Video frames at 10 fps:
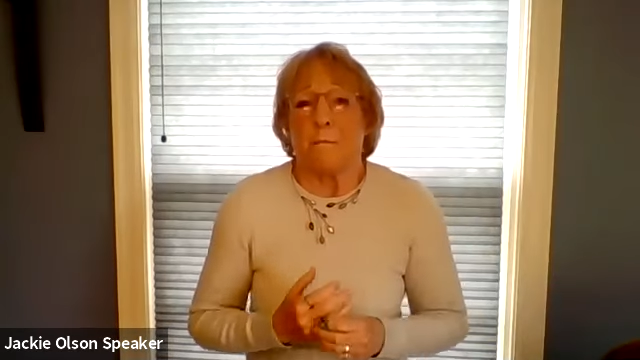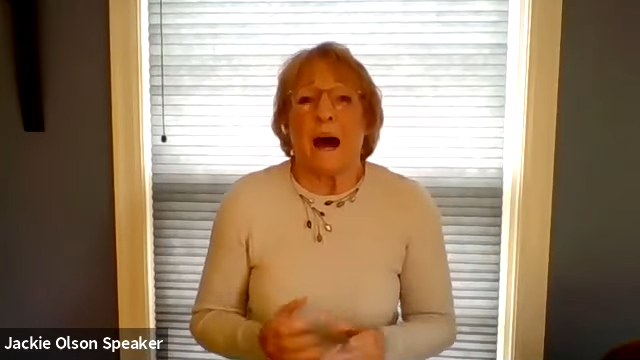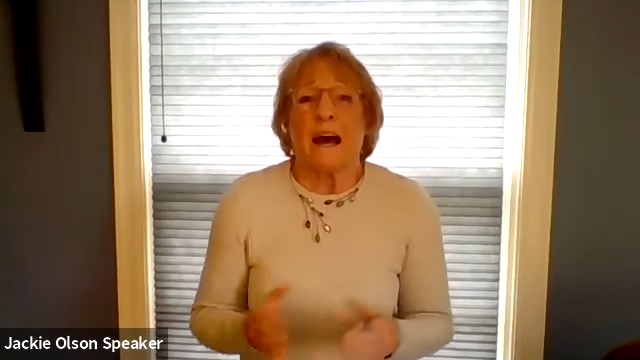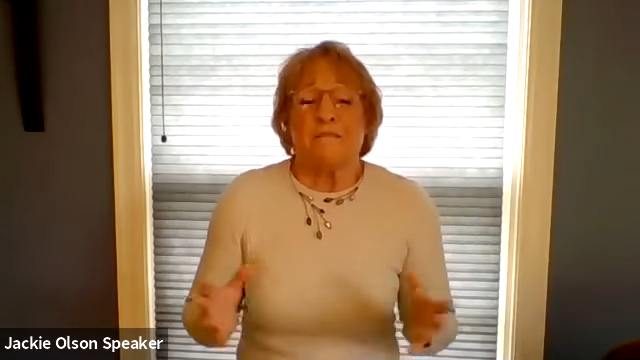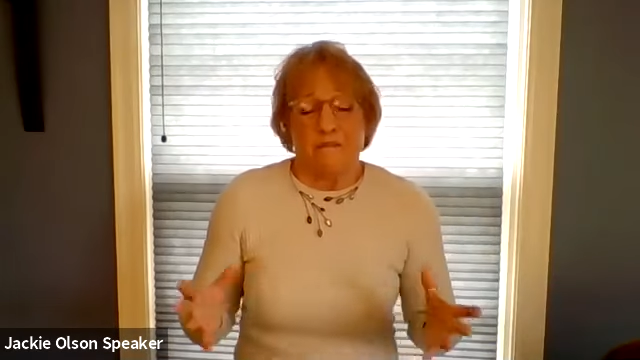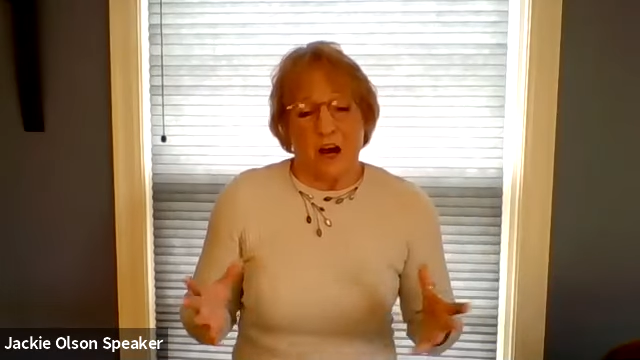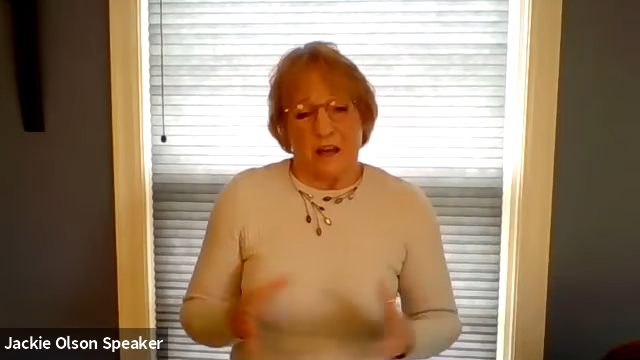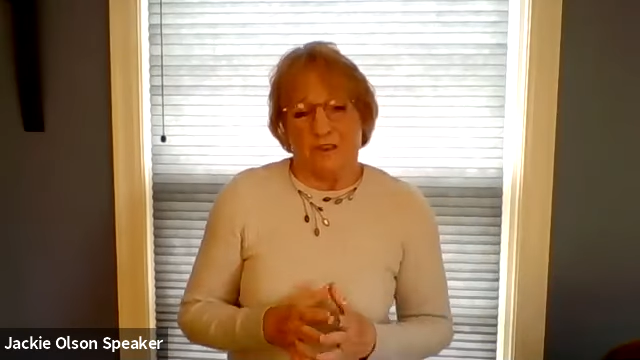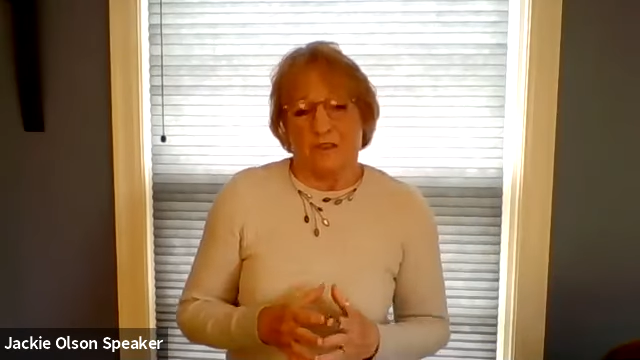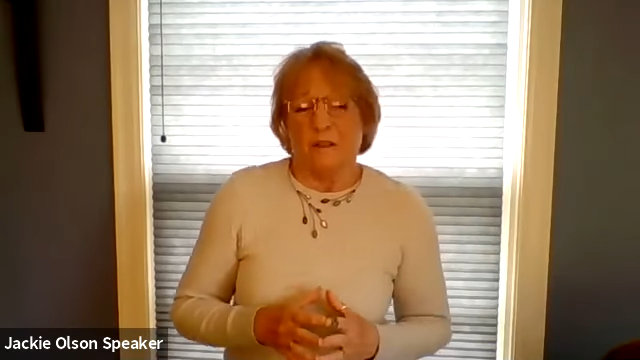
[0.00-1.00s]
My
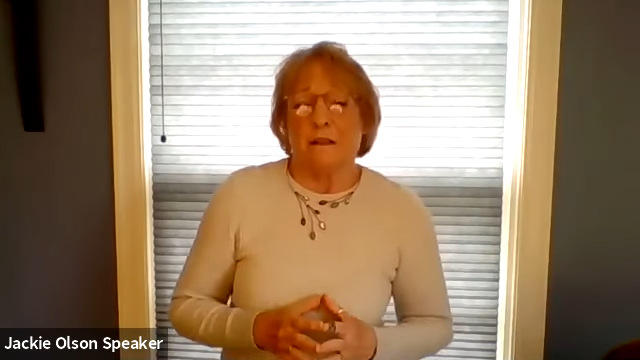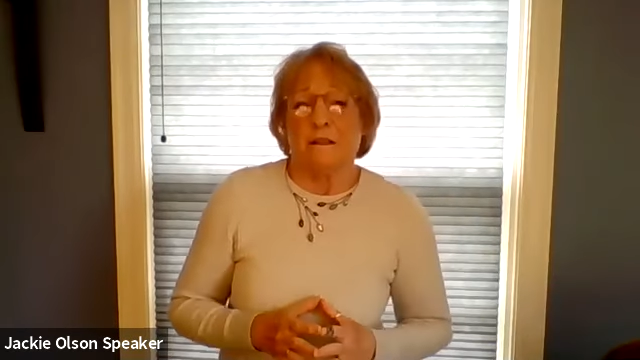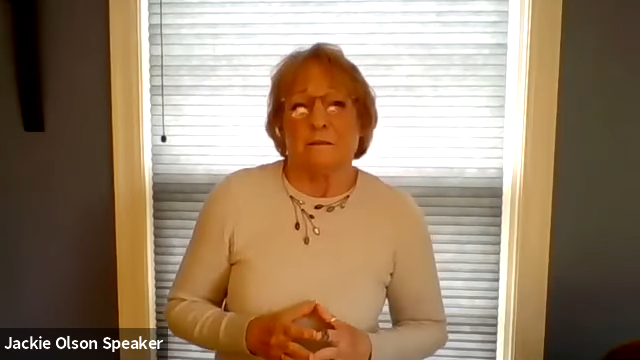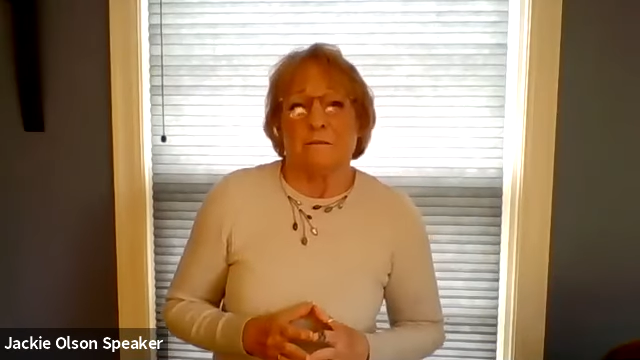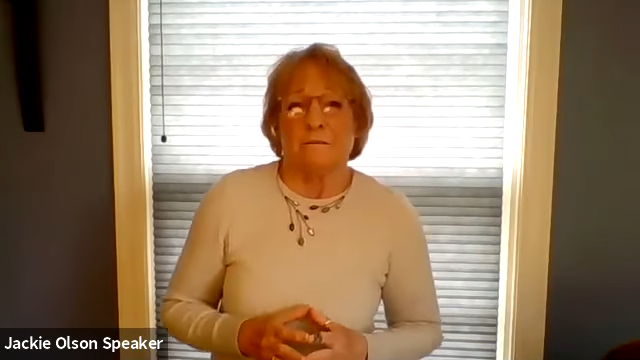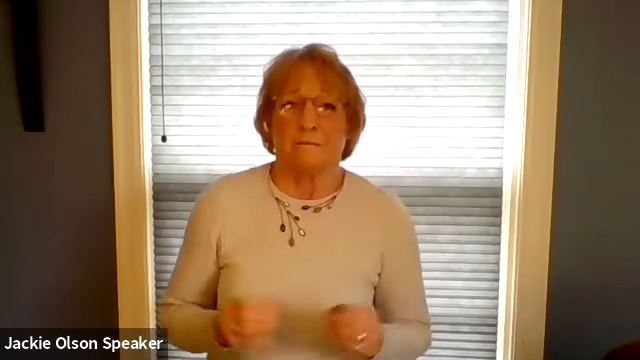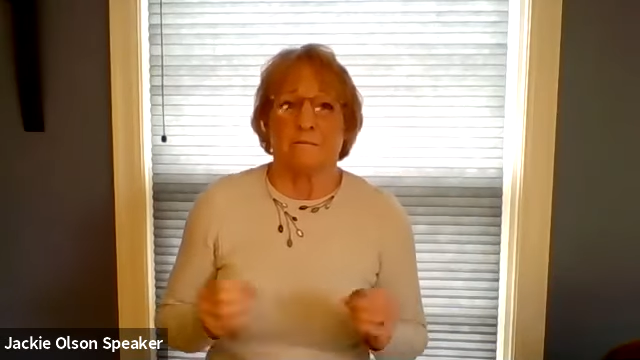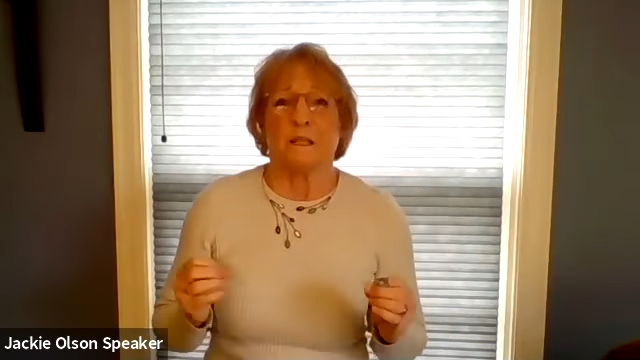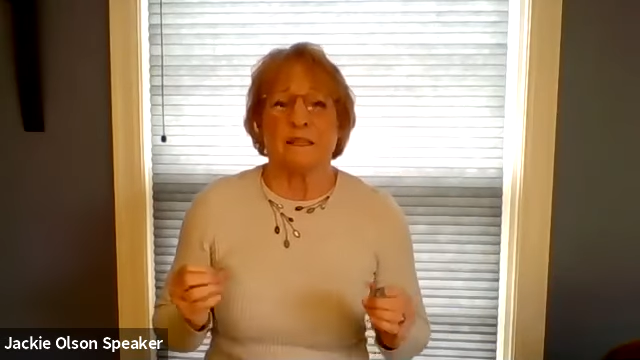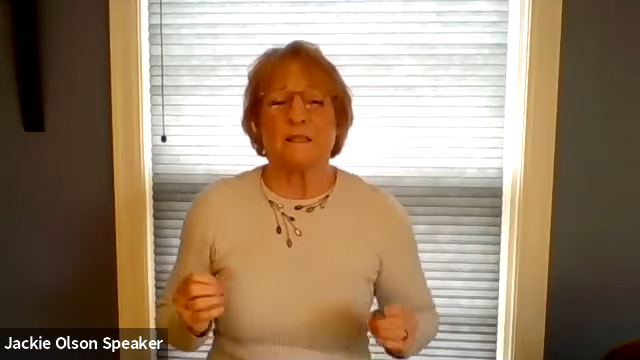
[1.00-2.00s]
father,
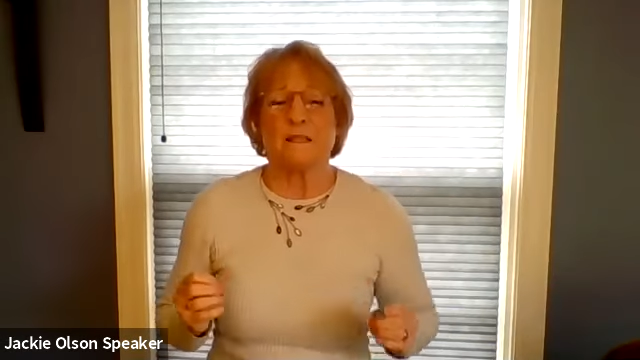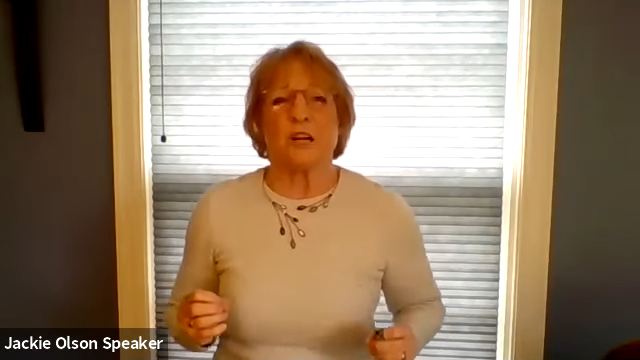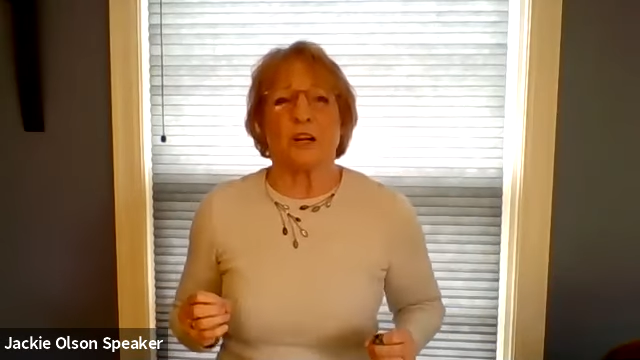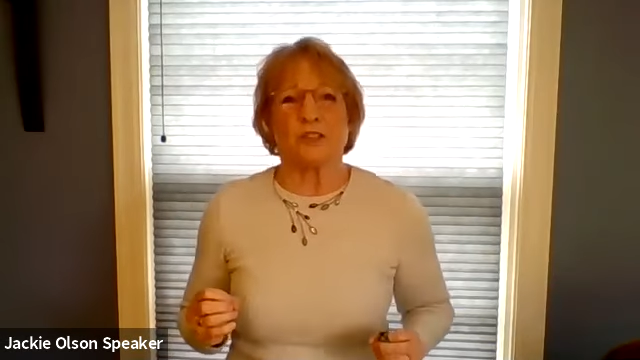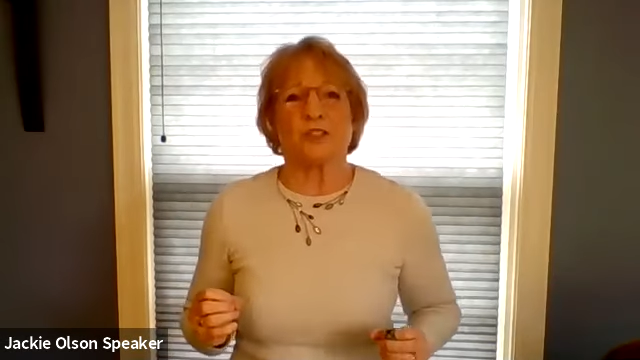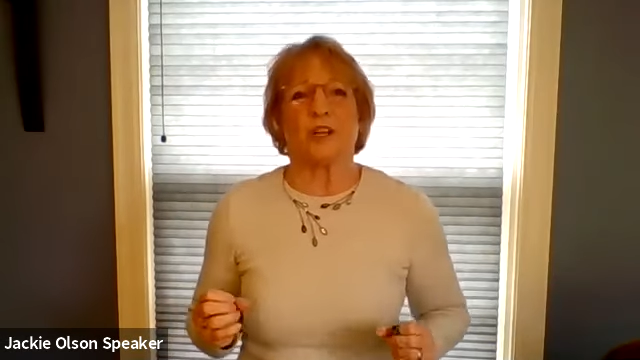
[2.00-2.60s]
bless his heart,